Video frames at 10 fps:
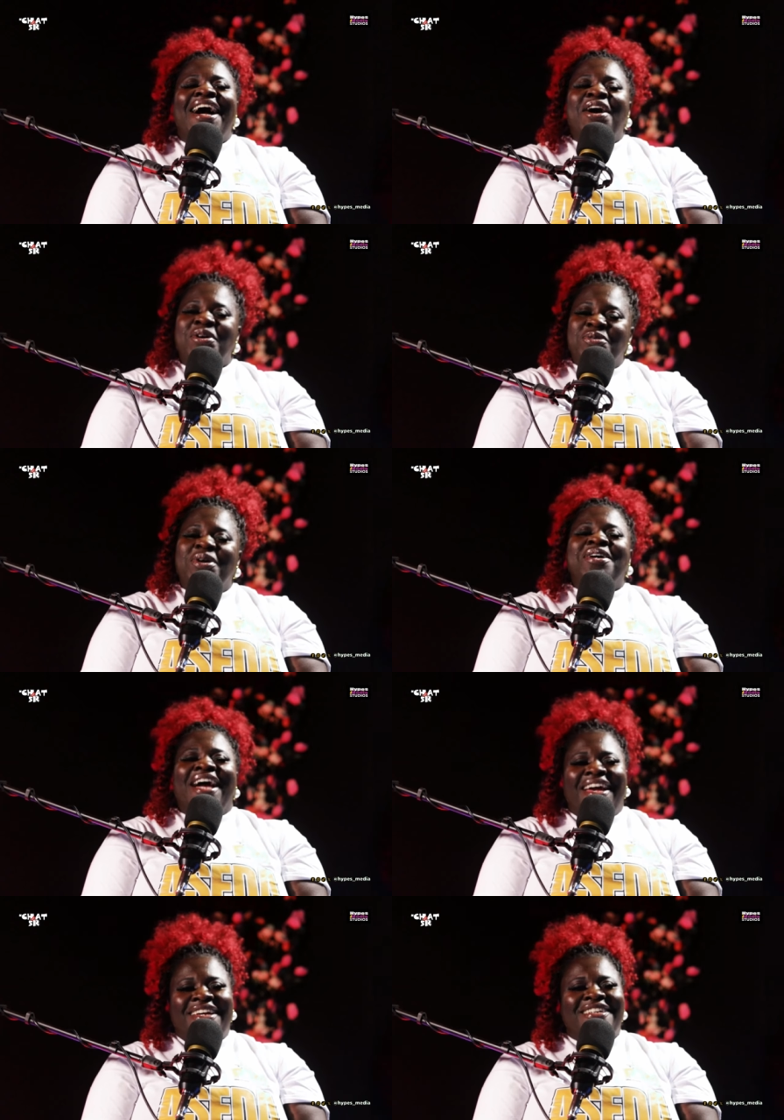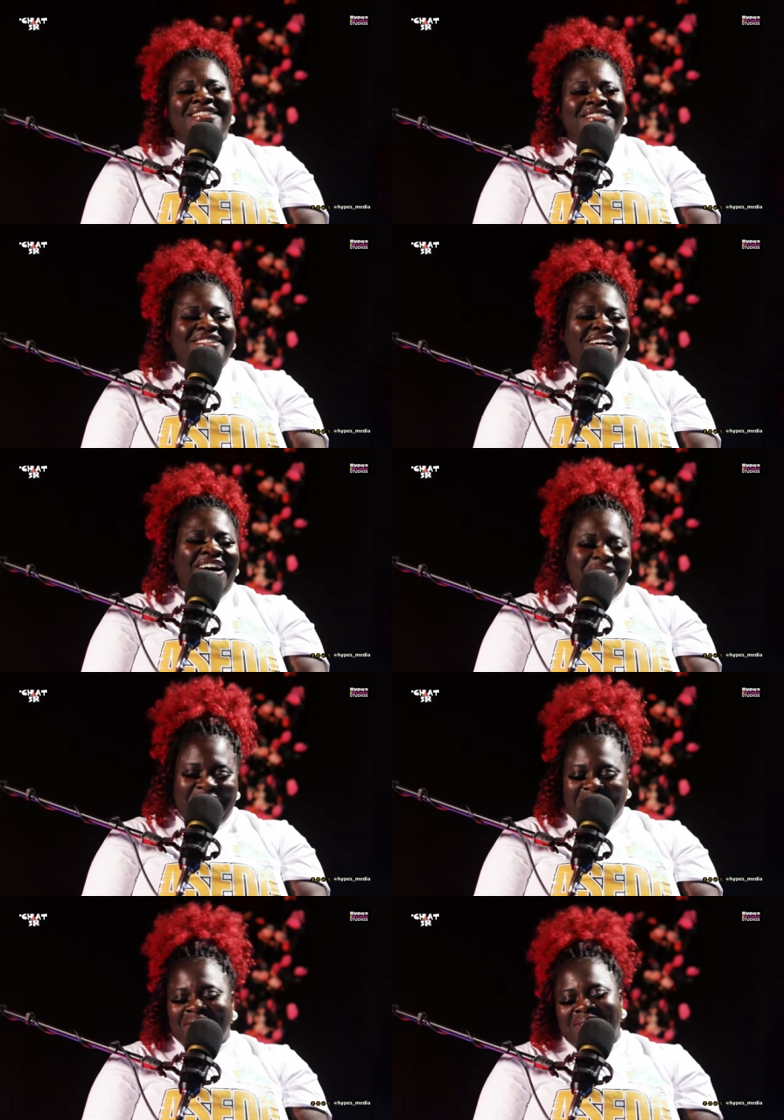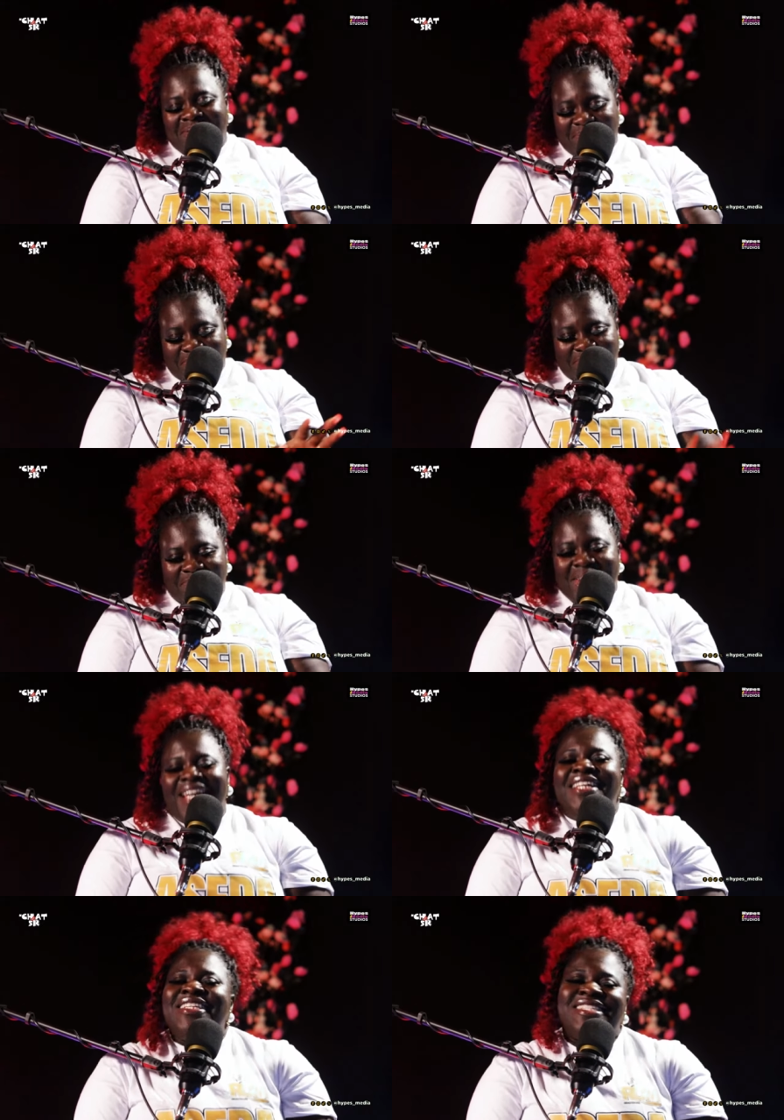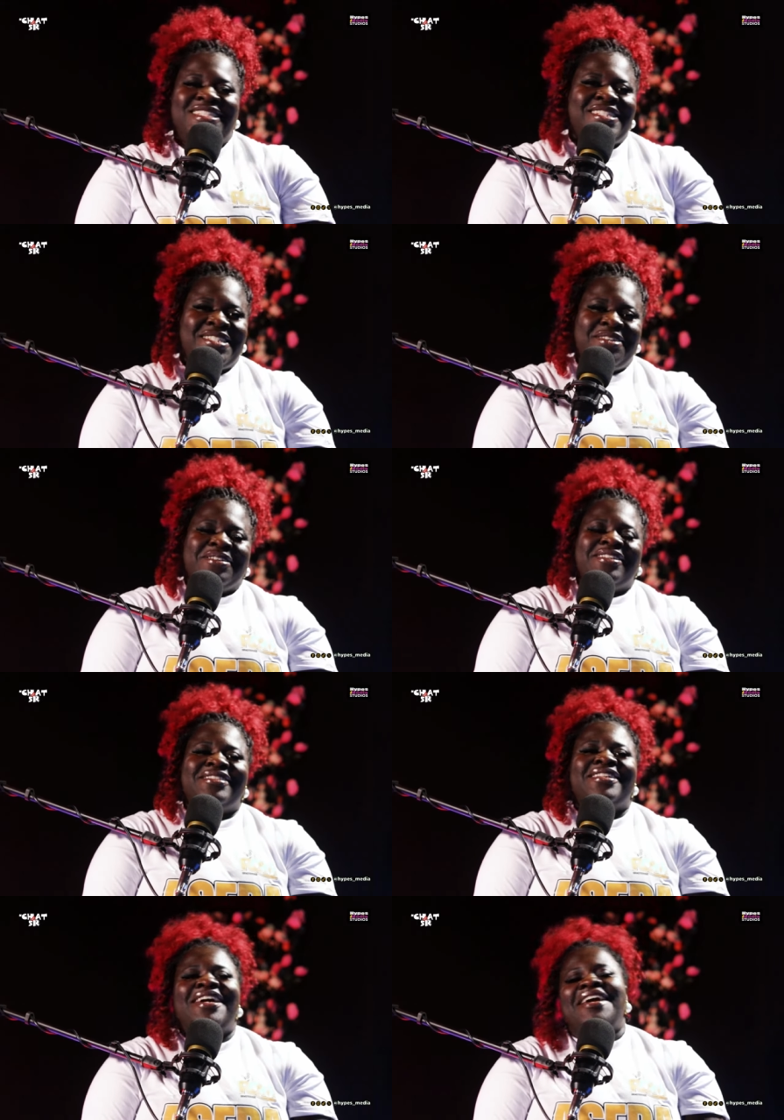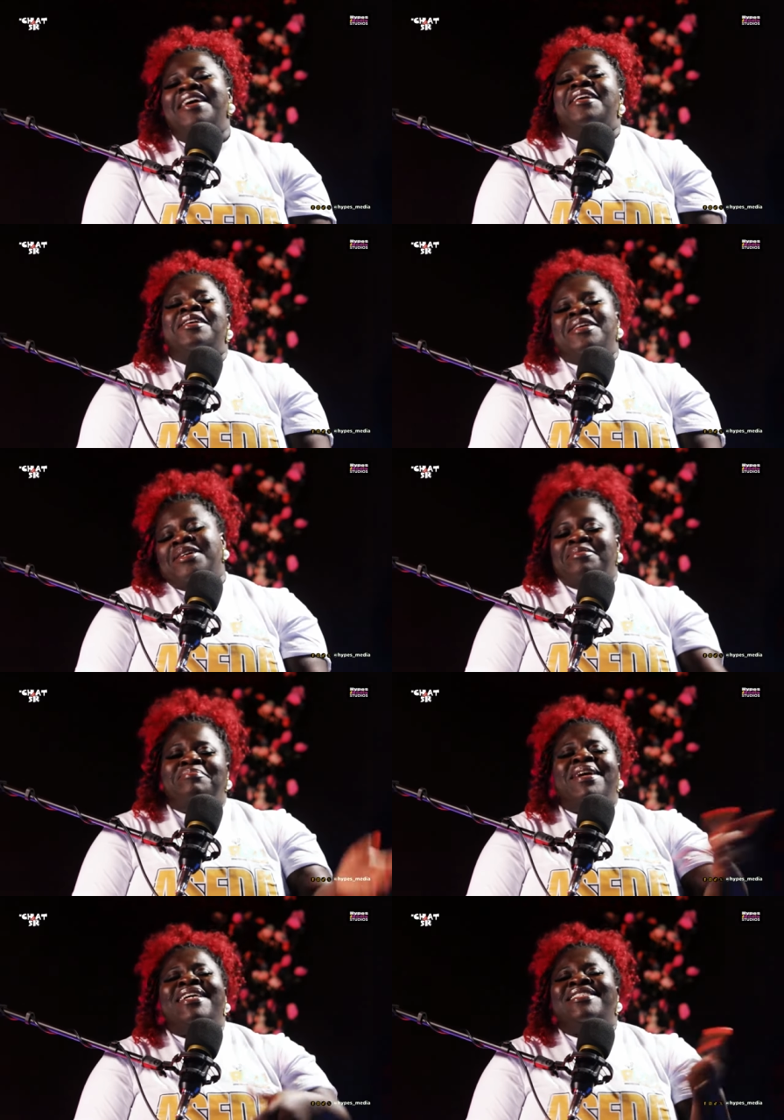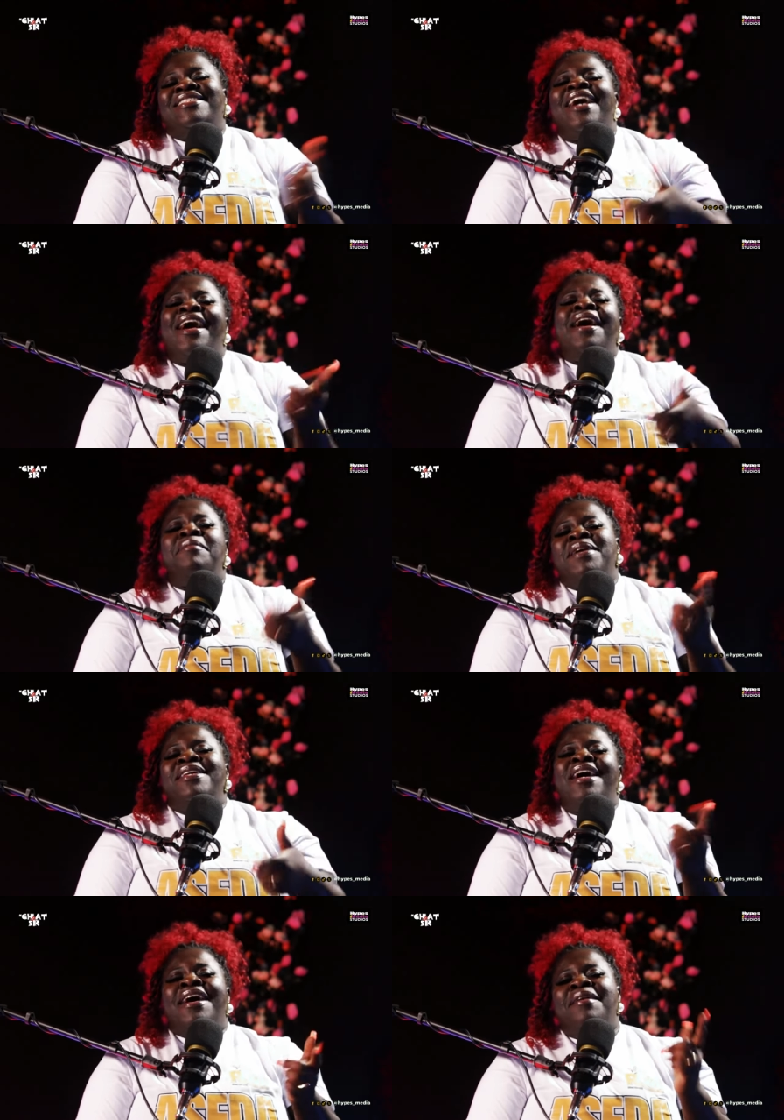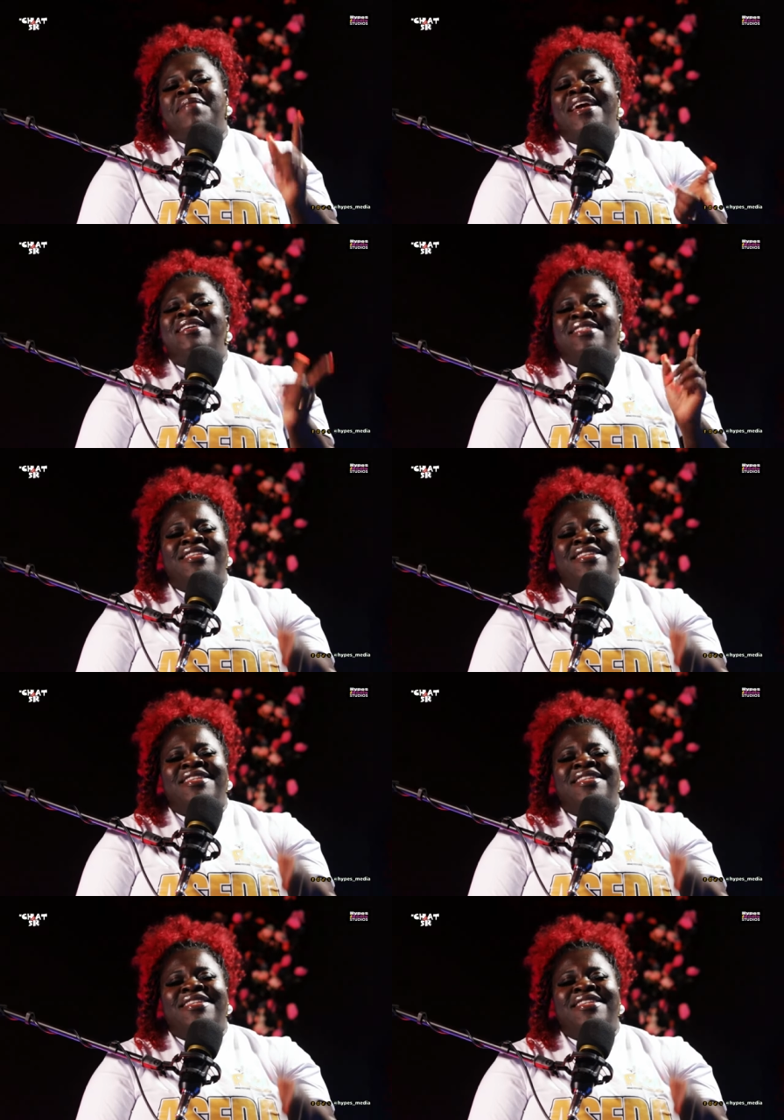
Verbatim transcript: Oh, okay. Okay, so this is the song. Me da mi na mi